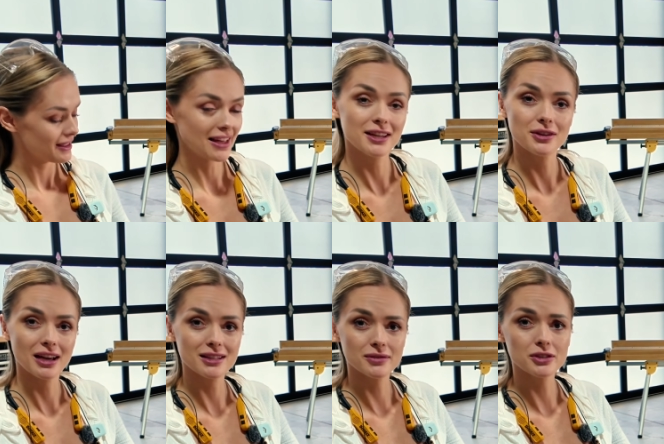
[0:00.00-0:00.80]
Thank you
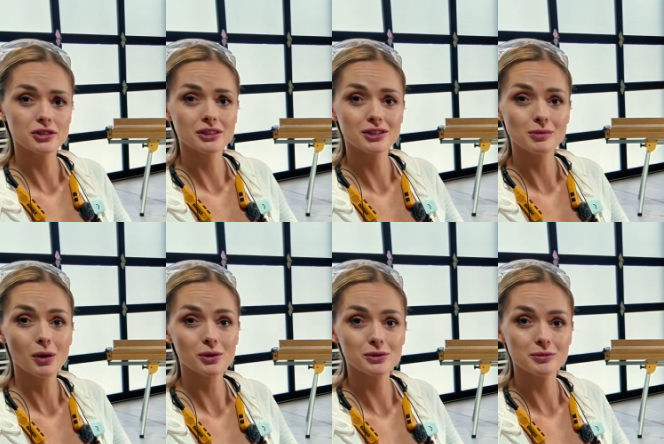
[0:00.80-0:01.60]
guys for drilling some
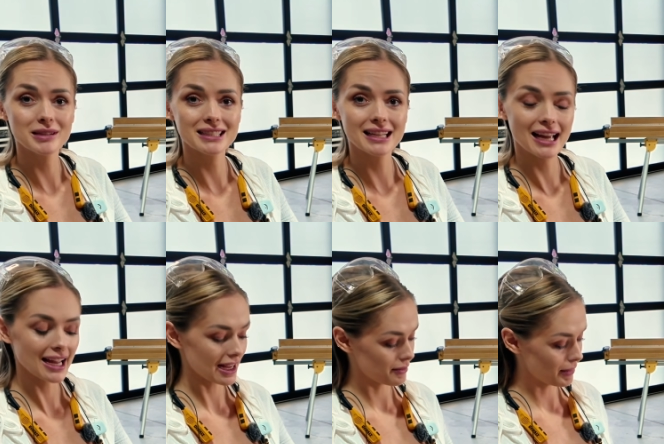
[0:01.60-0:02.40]
holes with me
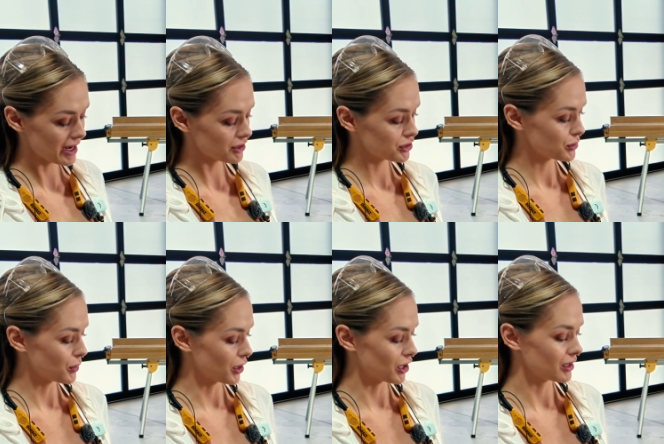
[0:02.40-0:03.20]
today, and make
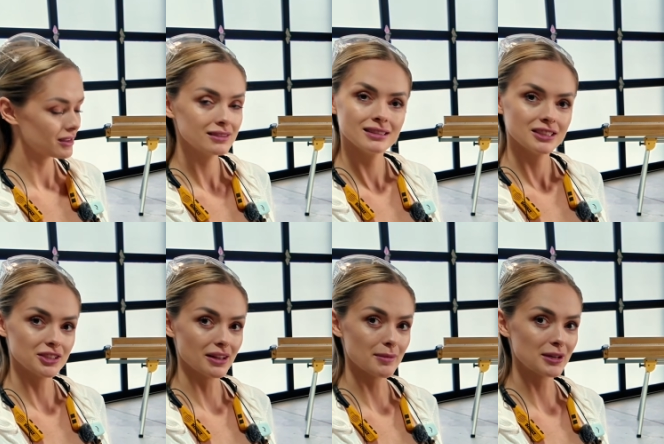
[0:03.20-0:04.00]
sure
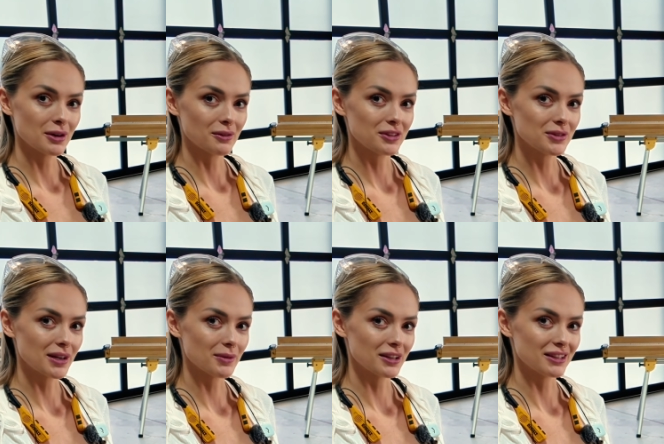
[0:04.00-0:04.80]
to let me know if you
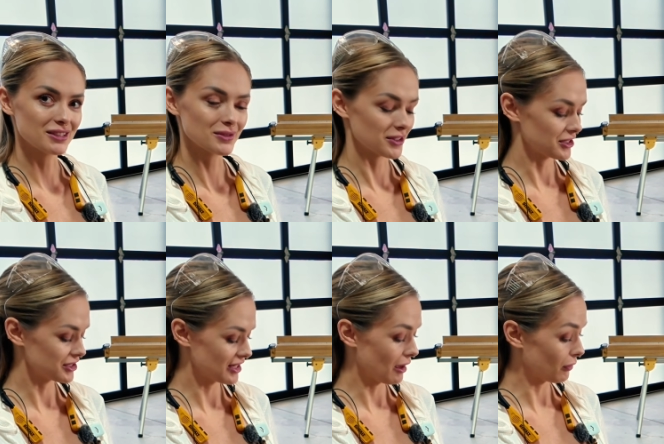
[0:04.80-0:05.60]
get one of these for
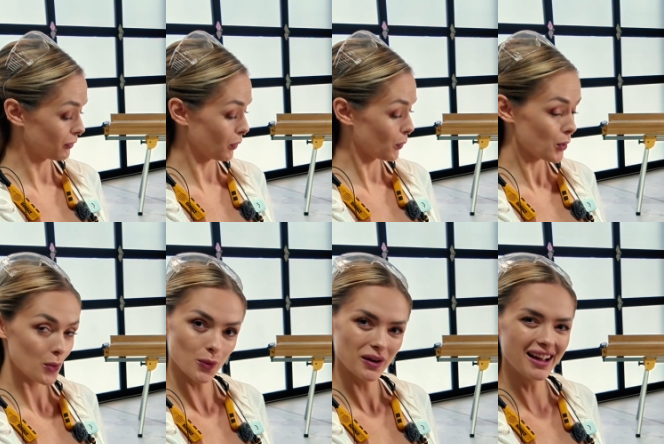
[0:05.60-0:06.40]
yourself. Woo.